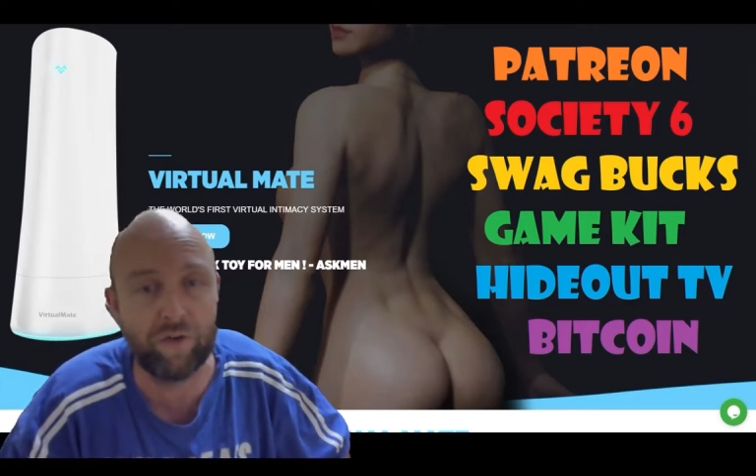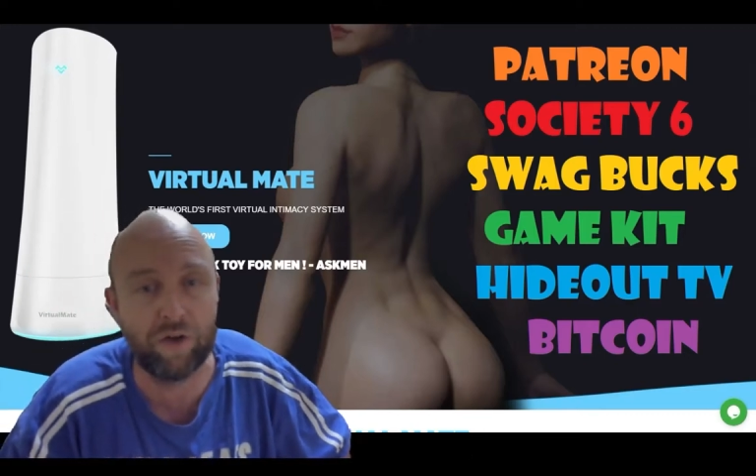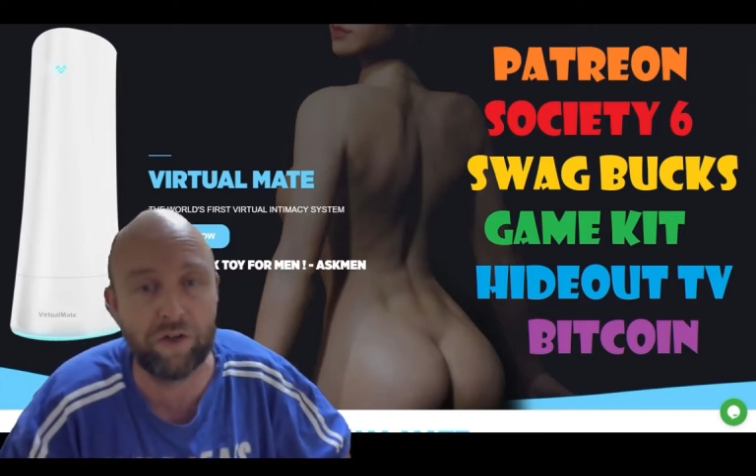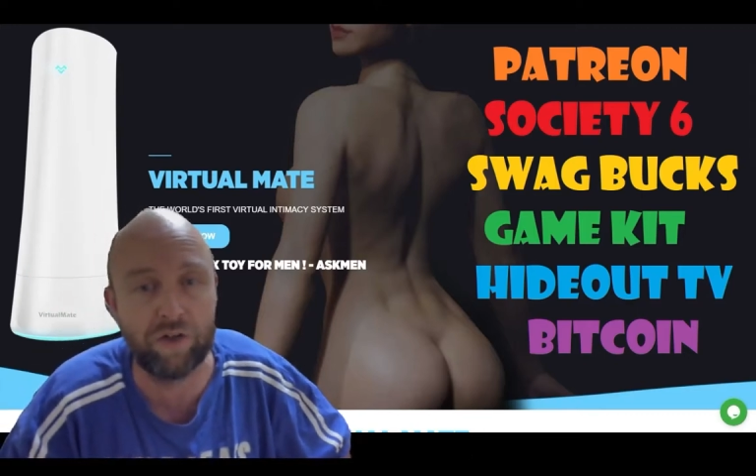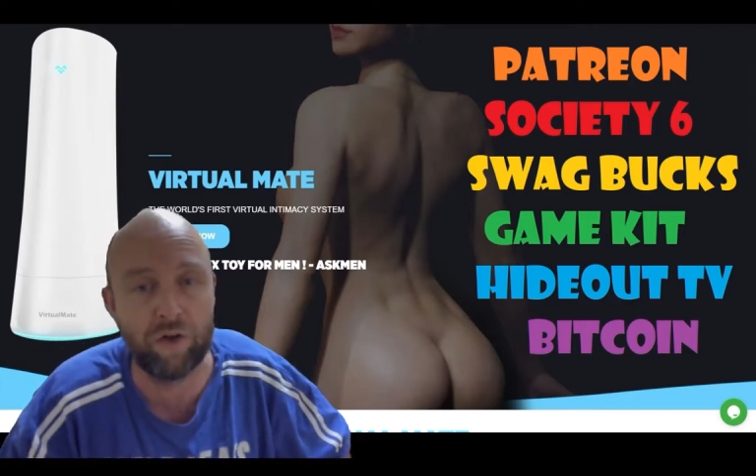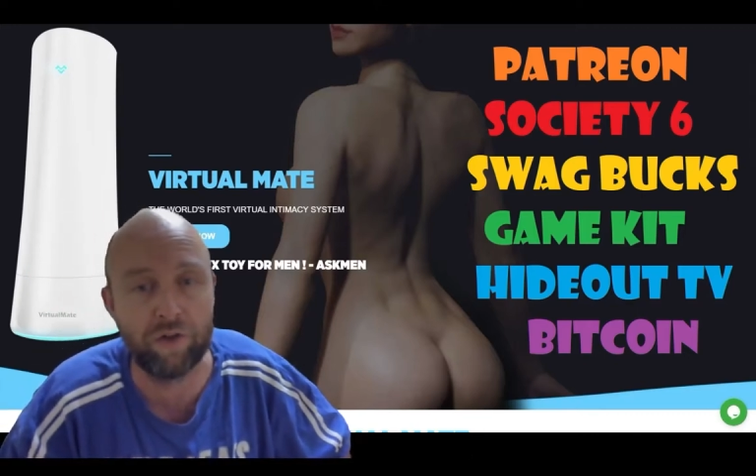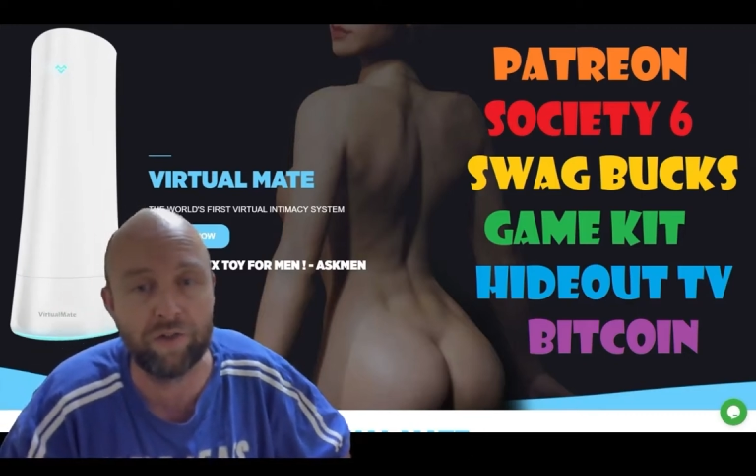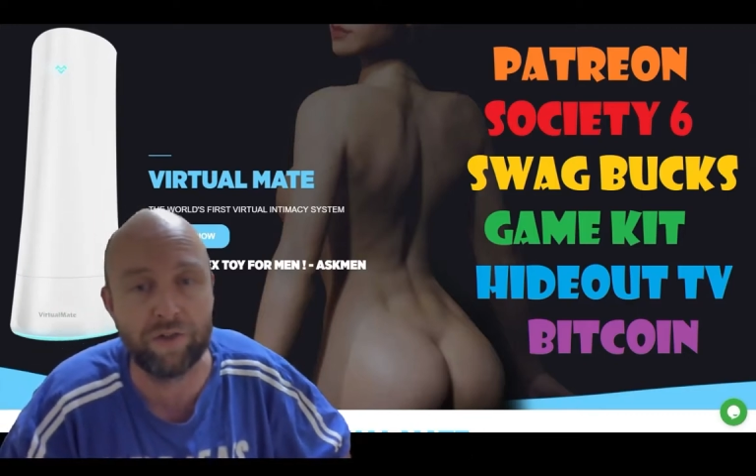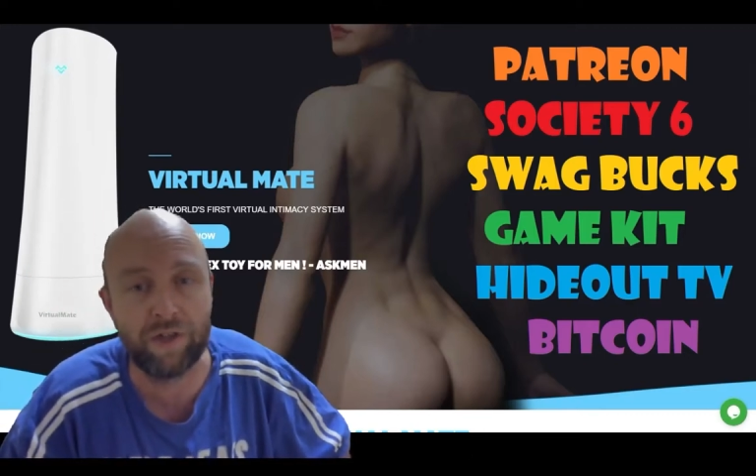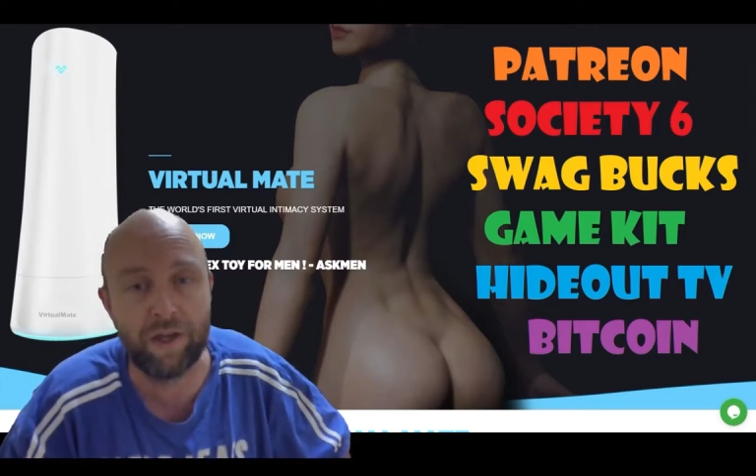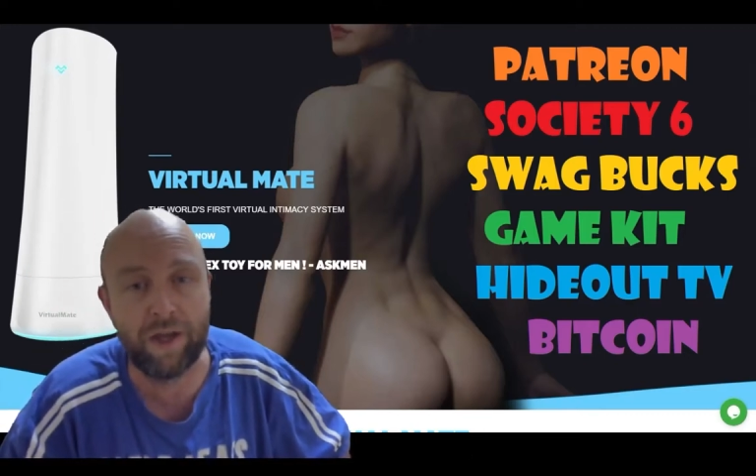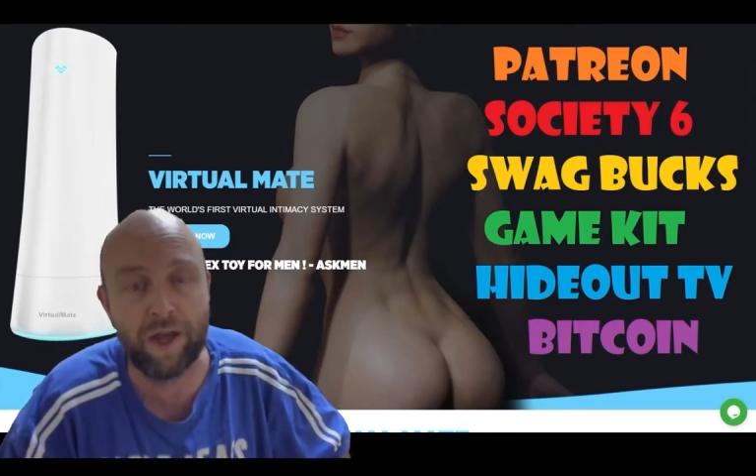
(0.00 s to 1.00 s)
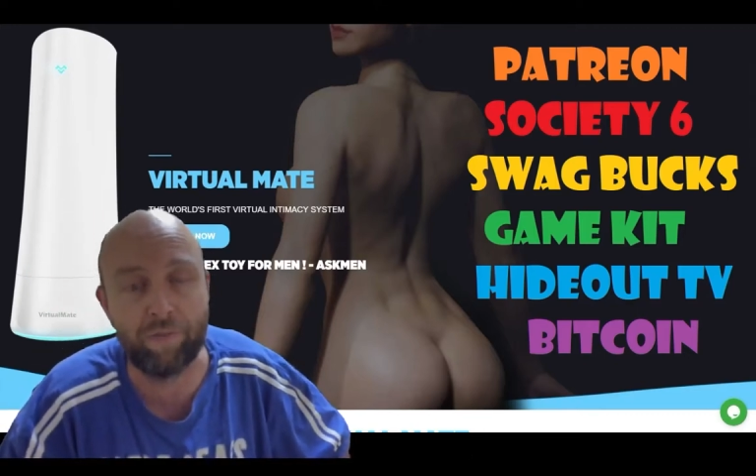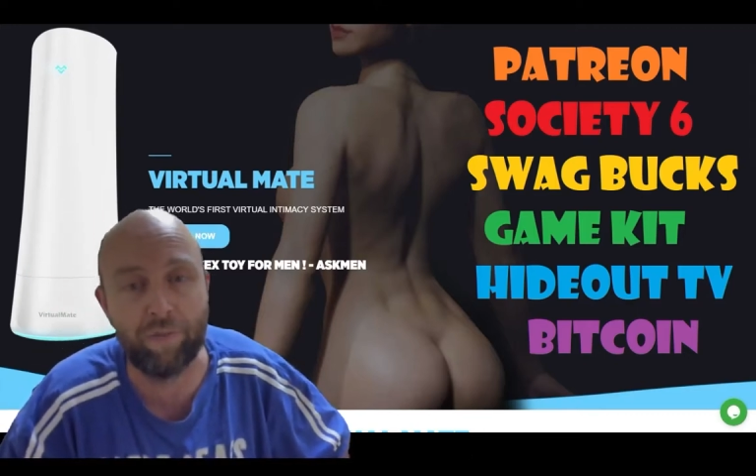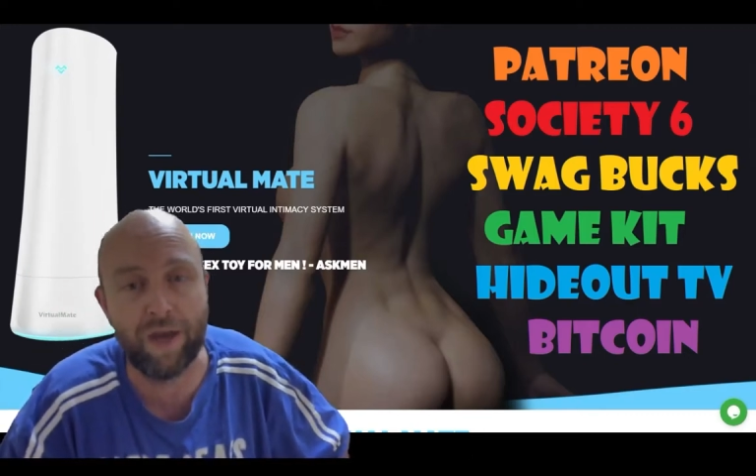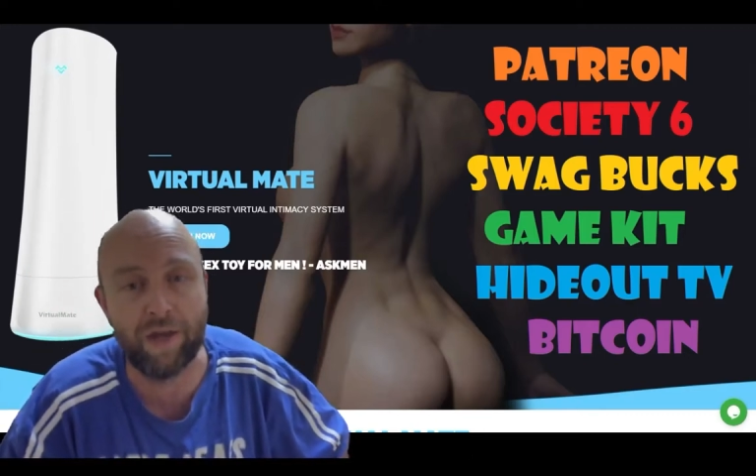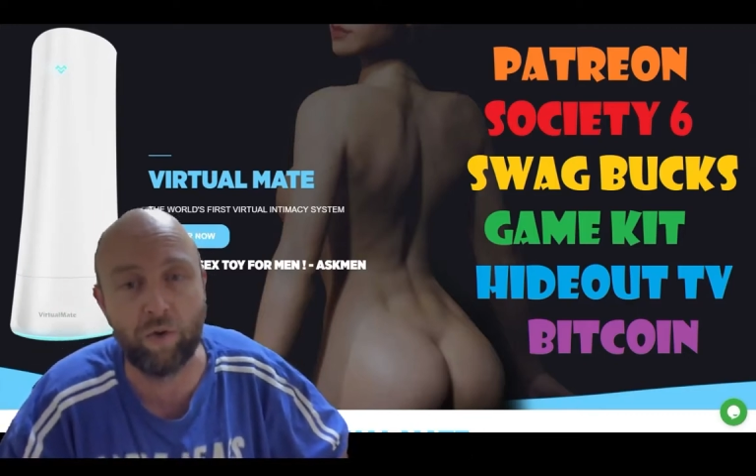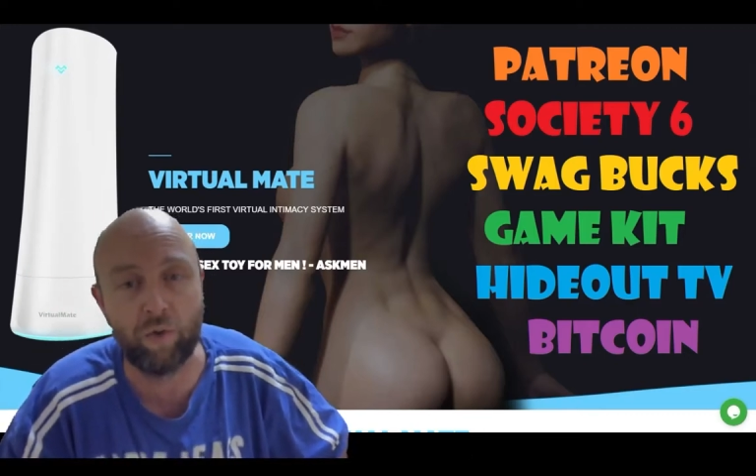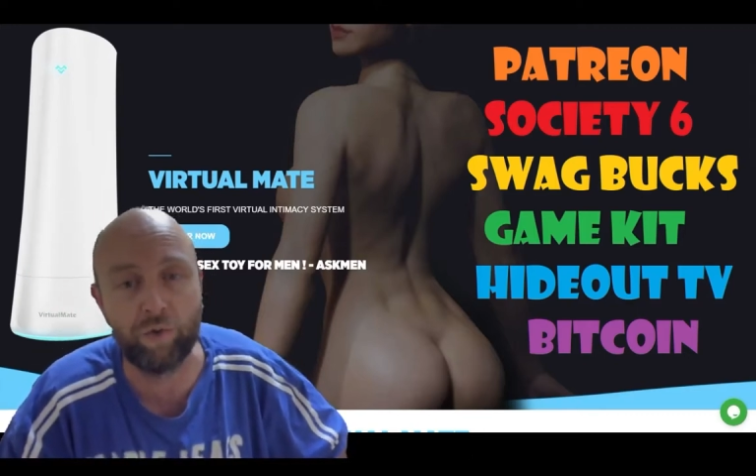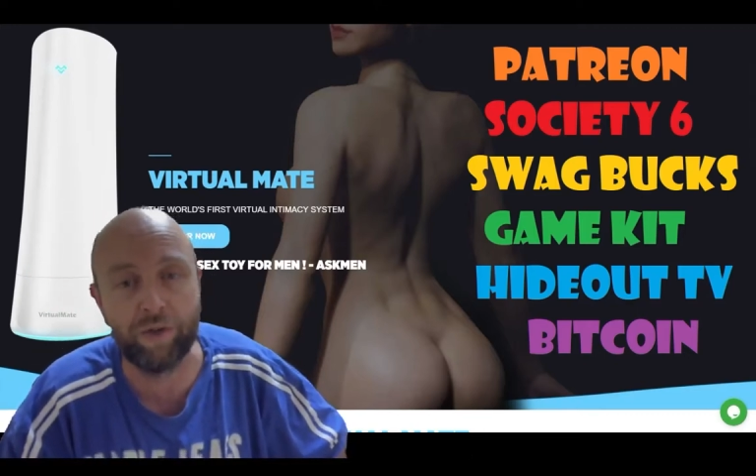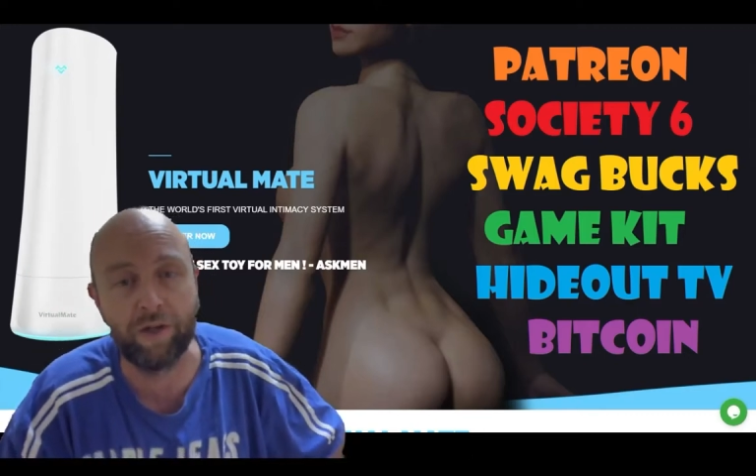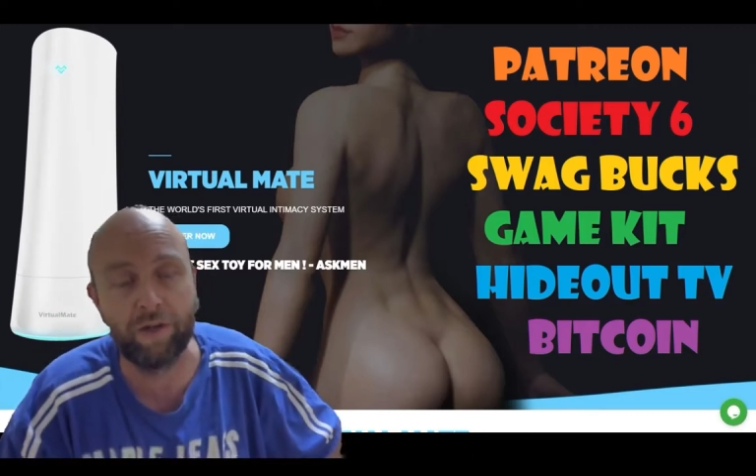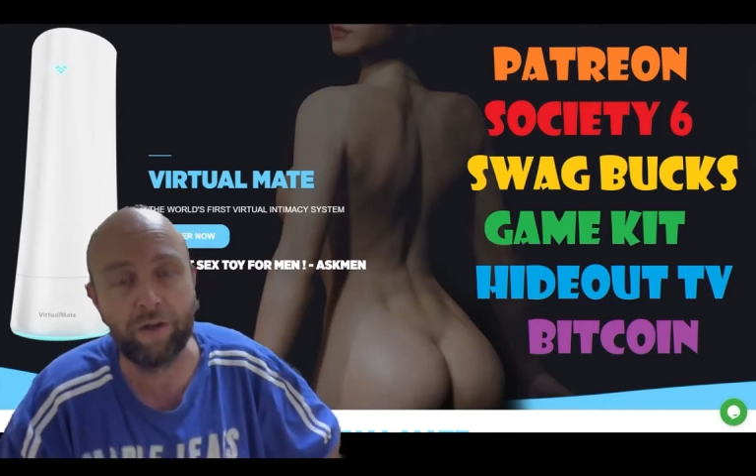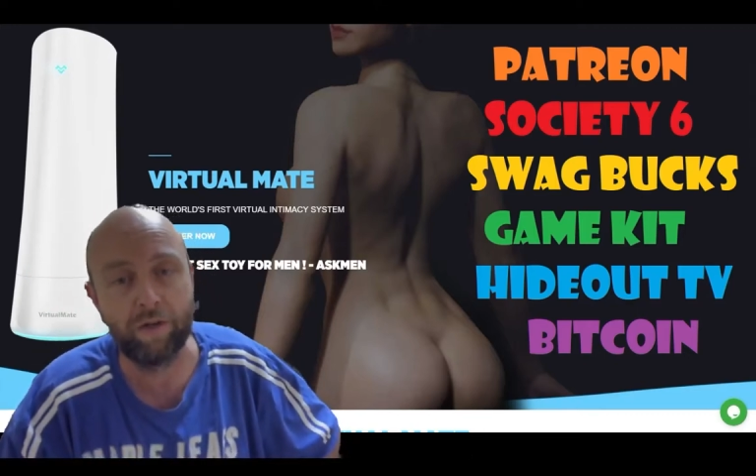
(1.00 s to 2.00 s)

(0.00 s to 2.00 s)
adults and men only.